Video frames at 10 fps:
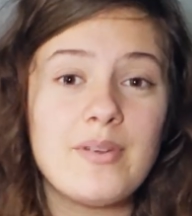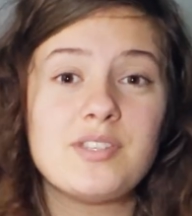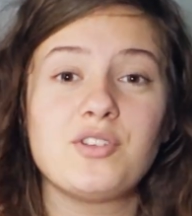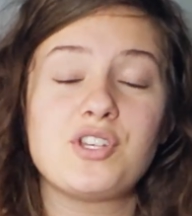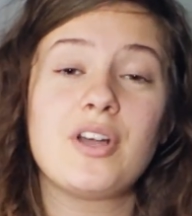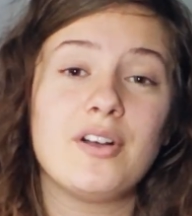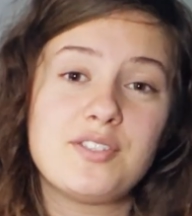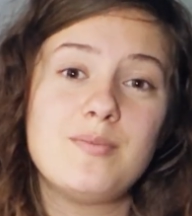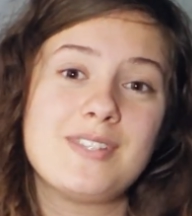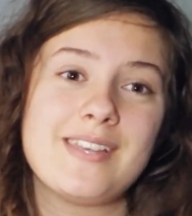researching
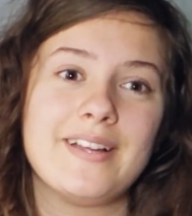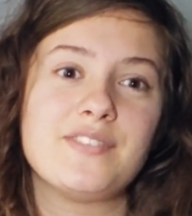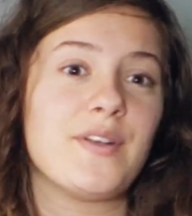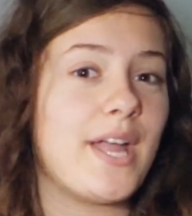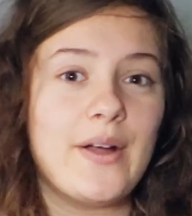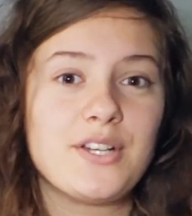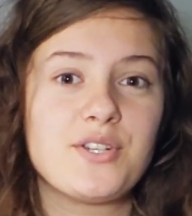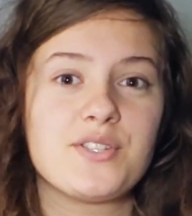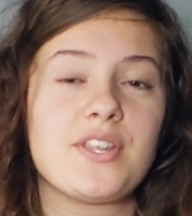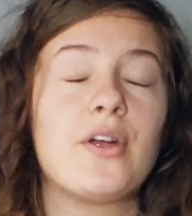costume designs for
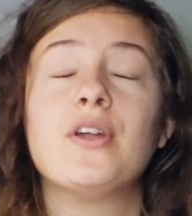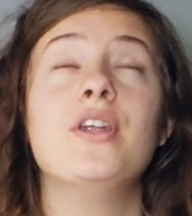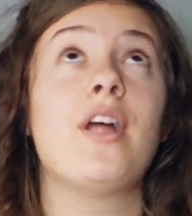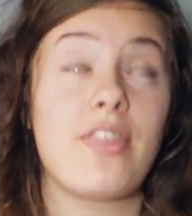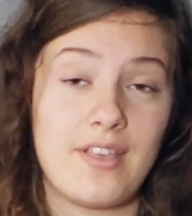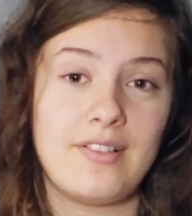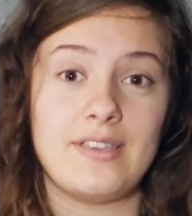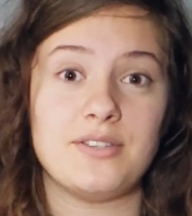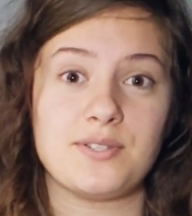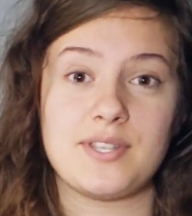characters that are nothing
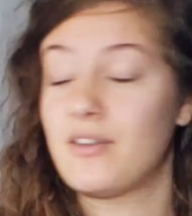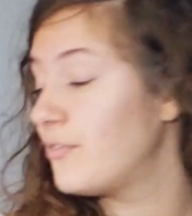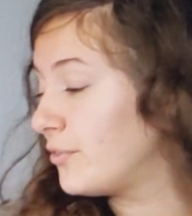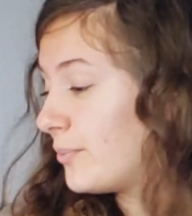like yourself.